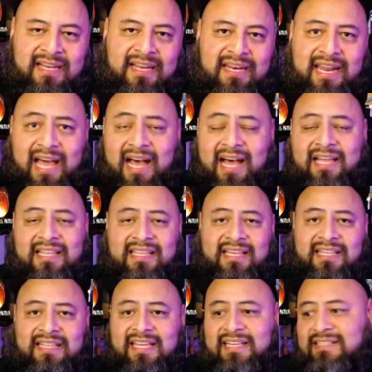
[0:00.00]
Nah, the
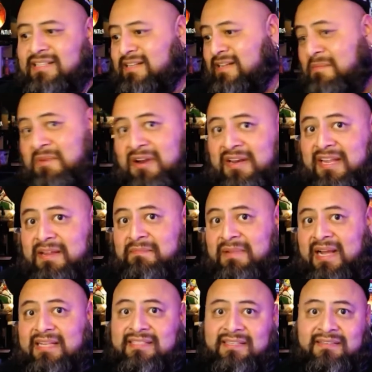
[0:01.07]
idea is to come on in,
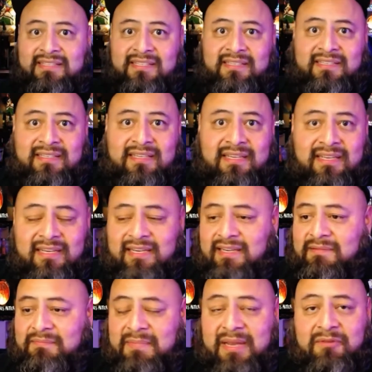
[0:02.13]
buy something,
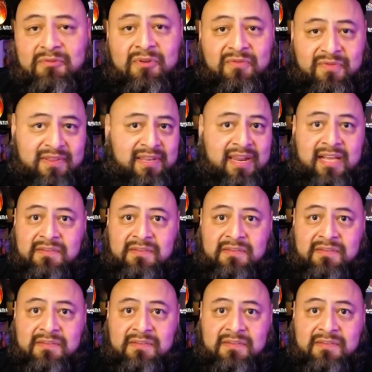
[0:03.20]
and make room for the next